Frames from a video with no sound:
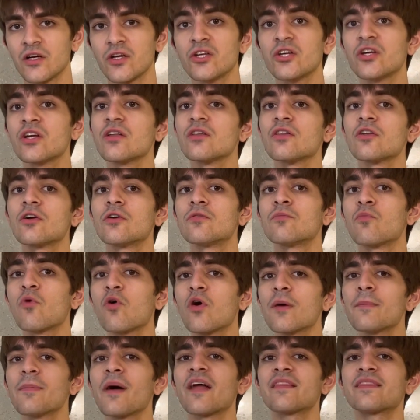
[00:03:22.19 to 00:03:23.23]
You can learn
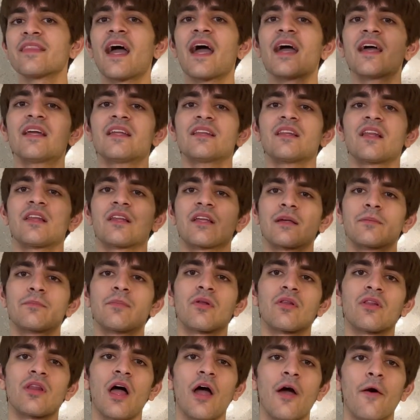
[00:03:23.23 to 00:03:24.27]
more about that in the link
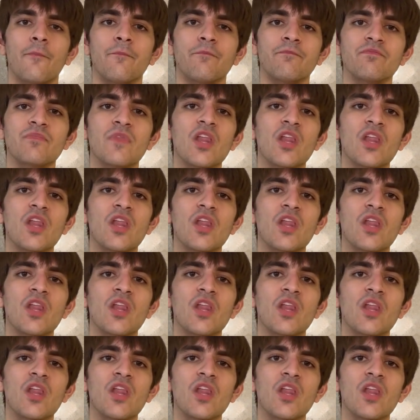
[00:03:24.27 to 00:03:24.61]
below.